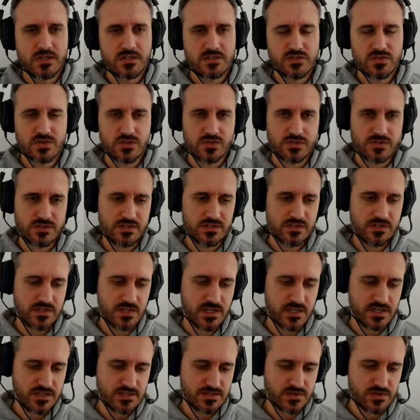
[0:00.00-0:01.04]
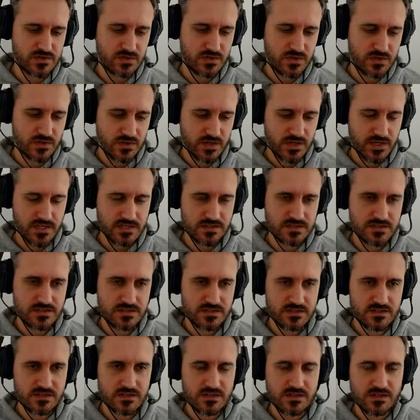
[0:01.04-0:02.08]
so TTS or
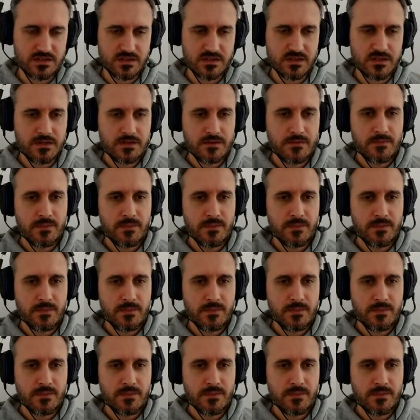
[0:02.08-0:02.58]
STT